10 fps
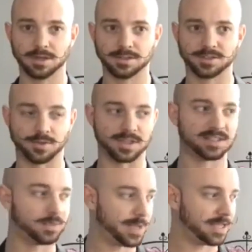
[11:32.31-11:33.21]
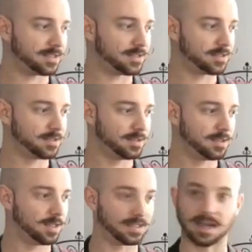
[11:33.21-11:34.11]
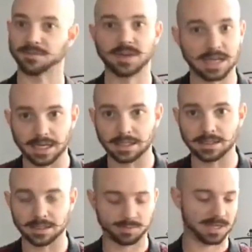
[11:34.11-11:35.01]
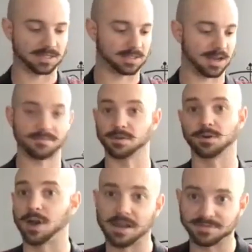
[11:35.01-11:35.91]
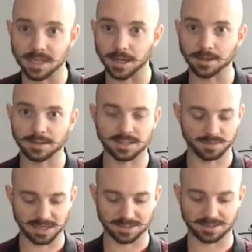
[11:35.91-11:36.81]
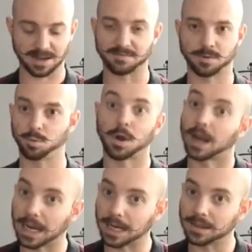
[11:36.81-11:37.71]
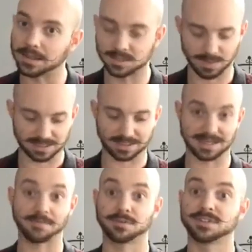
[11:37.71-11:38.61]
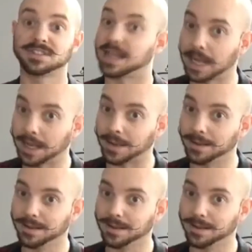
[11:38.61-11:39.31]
So this space is not for eating, this space is not for crafting, this space is not for working, this space is not for sitting.